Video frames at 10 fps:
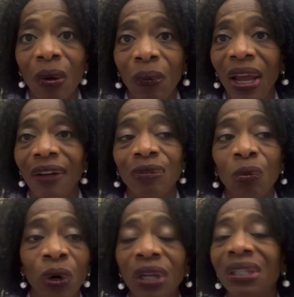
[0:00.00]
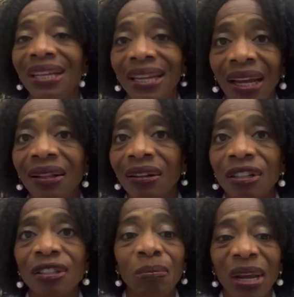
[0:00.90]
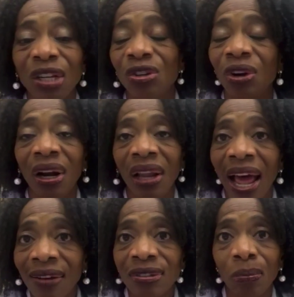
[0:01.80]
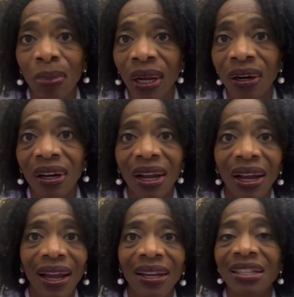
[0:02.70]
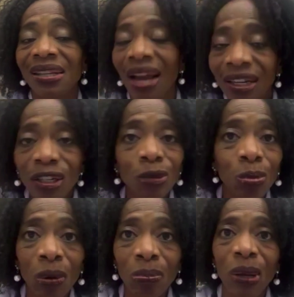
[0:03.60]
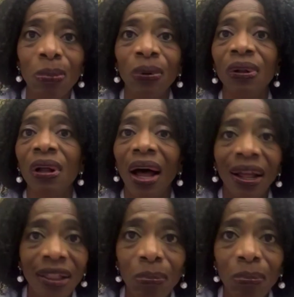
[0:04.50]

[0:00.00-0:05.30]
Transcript: We have to work together to make sure our lives are better. And it's not just poor people, other